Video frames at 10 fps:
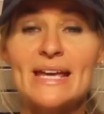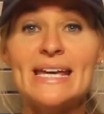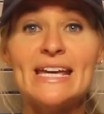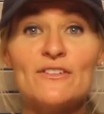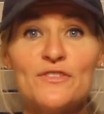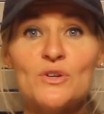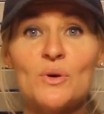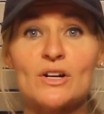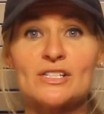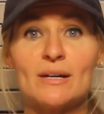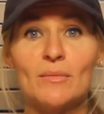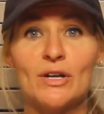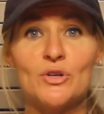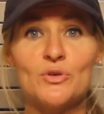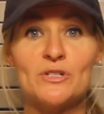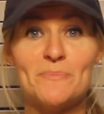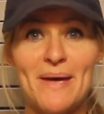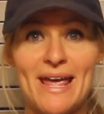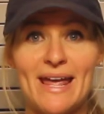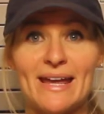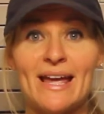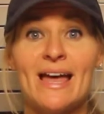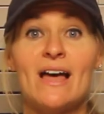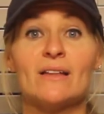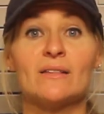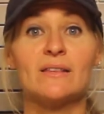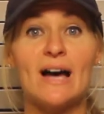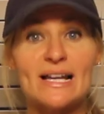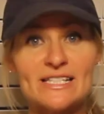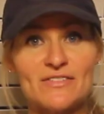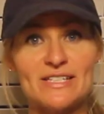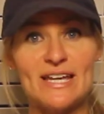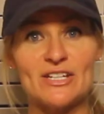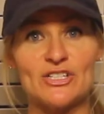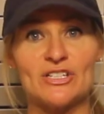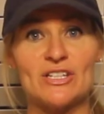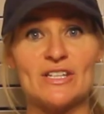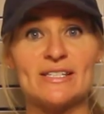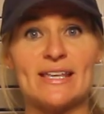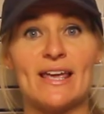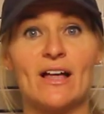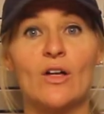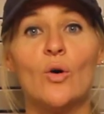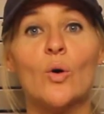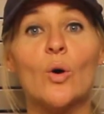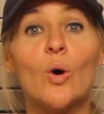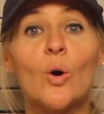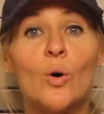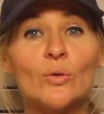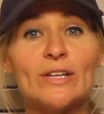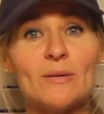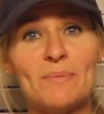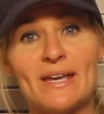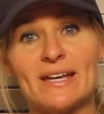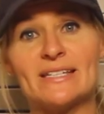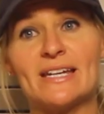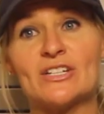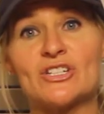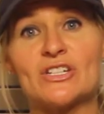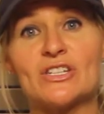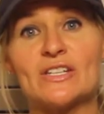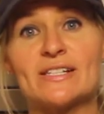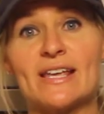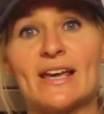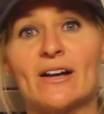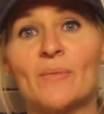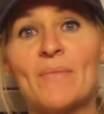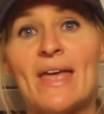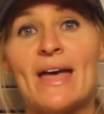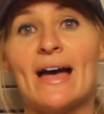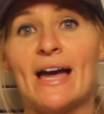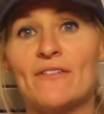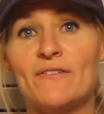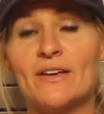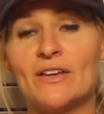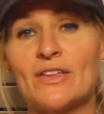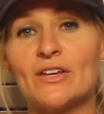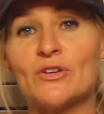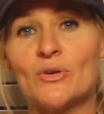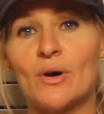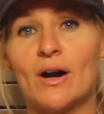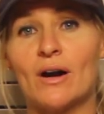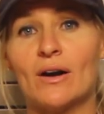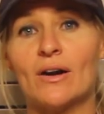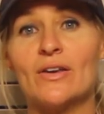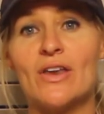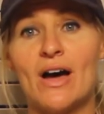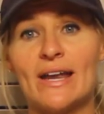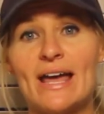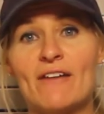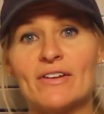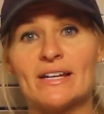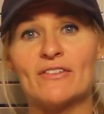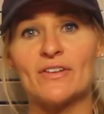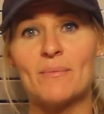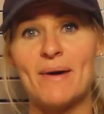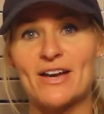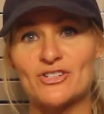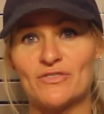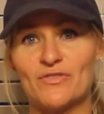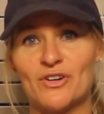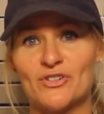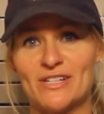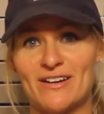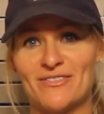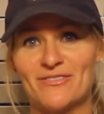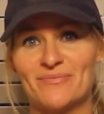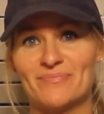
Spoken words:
if you are someone who's paying lots of attention to the scale or only paying attention to the scale, I feel that you are not having enough compassion for yourself.